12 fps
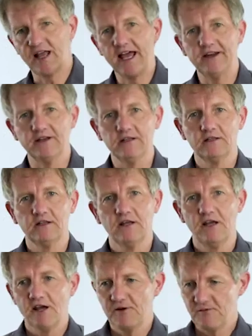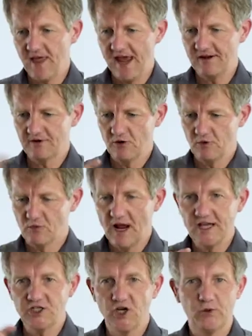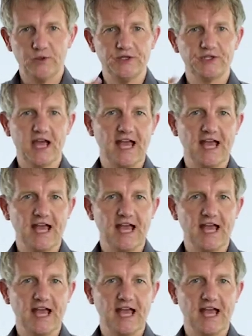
later, that ratio is